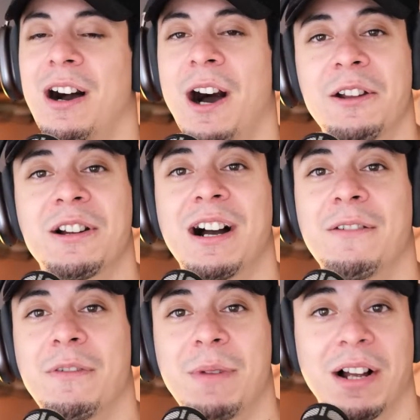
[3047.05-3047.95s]

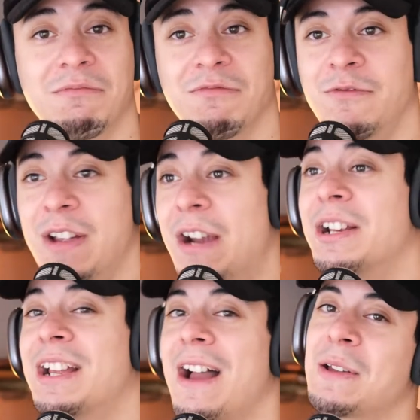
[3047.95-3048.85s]
Hanukkah from a
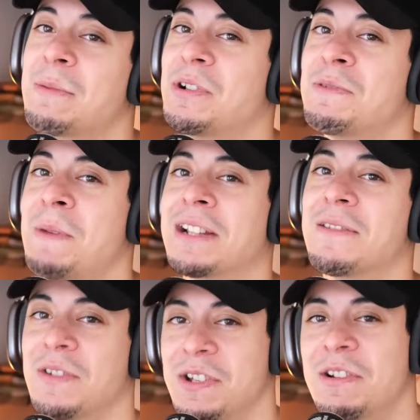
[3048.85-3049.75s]
very Catholic
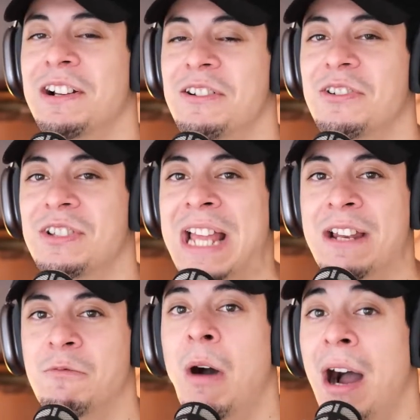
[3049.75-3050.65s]
perspective, so you can
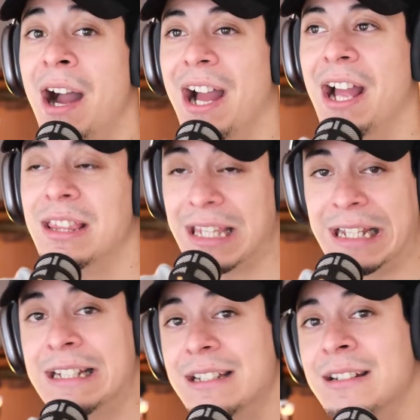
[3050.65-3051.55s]
understand why I
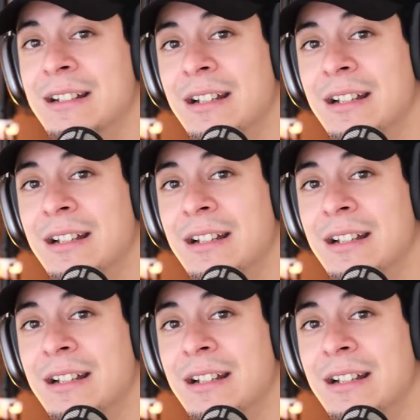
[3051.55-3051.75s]
think